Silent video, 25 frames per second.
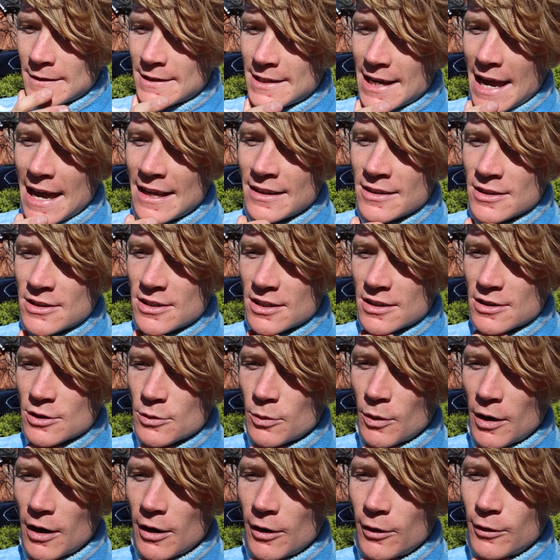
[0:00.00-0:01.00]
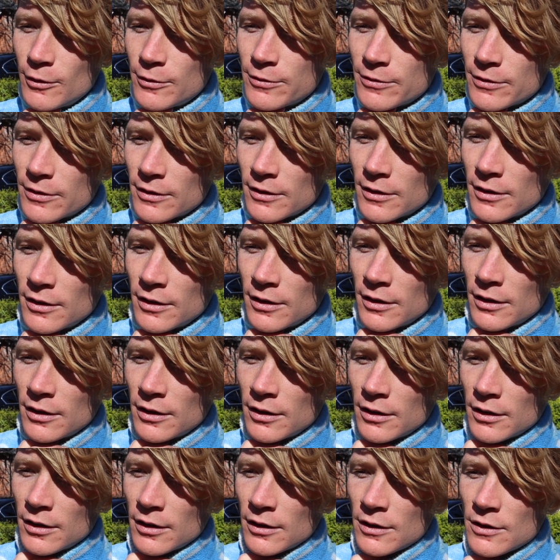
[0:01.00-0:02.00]
10 to 12
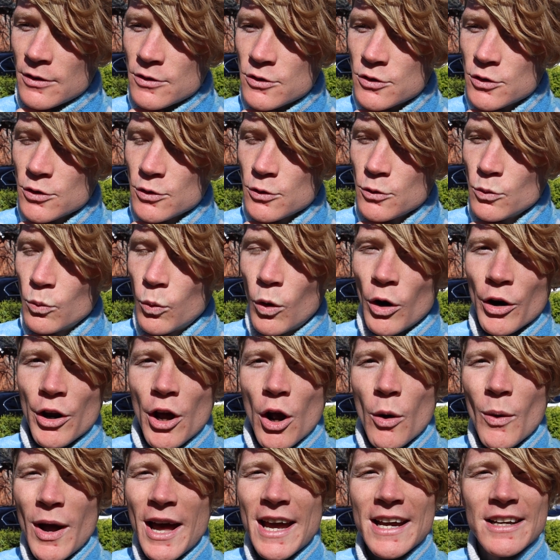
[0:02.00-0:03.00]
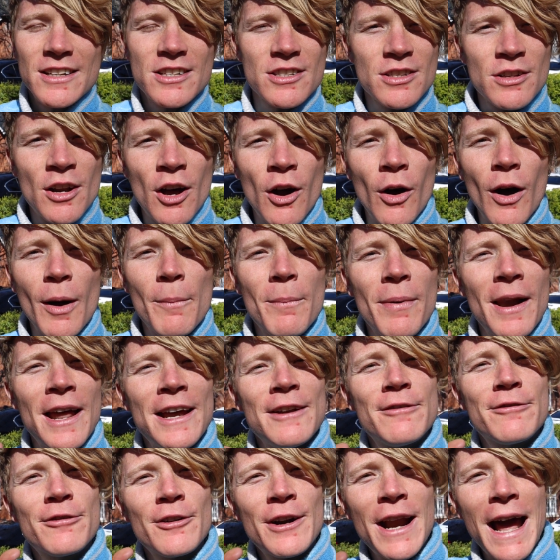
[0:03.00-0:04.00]
to 108. No, I
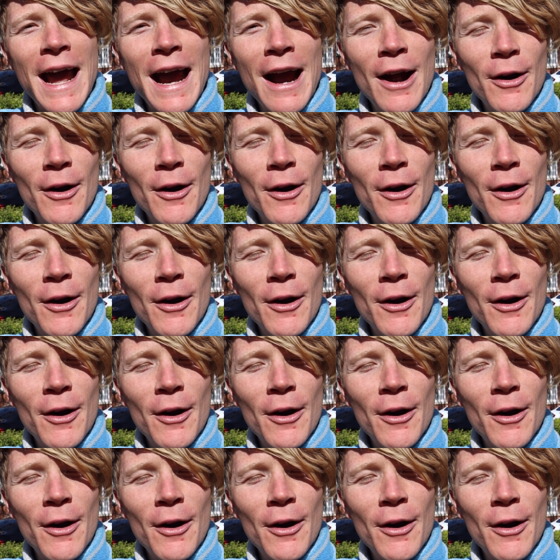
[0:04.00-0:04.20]
played for